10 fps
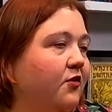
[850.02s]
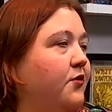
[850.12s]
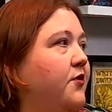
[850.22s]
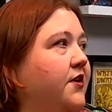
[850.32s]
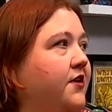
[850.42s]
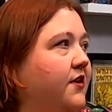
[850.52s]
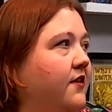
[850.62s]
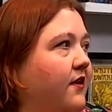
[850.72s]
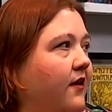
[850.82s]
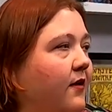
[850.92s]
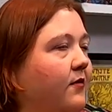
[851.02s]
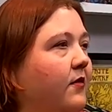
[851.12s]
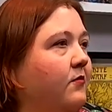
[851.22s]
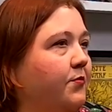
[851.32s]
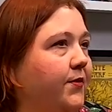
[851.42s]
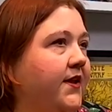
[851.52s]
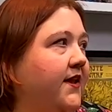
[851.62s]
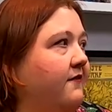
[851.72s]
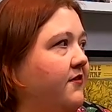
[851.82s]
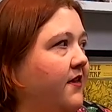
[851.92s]
included in the P
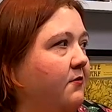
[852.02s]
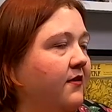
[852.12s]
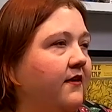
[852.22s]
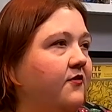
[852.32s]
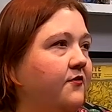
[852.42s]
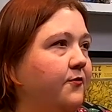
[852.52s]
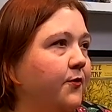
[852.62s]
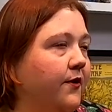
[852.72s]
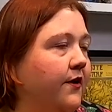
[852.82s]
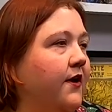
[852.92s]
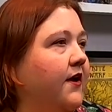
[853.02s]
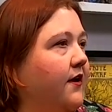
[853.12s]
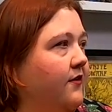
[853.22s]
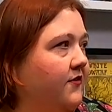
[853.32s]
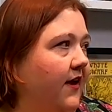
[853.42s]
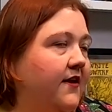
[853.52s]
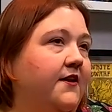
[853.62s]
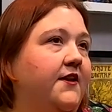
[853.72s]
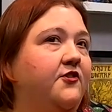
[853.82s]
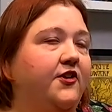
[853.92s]
D F that they released for second
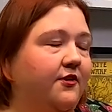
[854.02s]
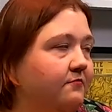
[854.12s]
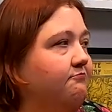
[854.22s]
edition.